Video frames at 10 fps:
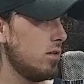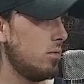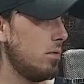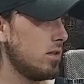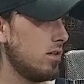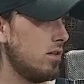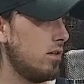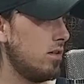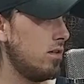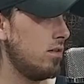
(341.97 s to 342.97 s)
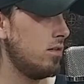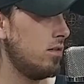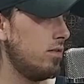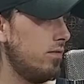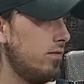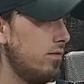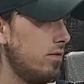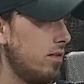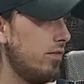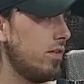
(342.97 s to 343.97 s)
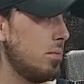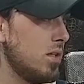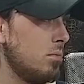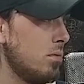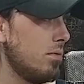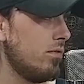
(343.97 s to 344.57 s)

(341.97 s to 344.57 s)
So what was it, 100 or 50% more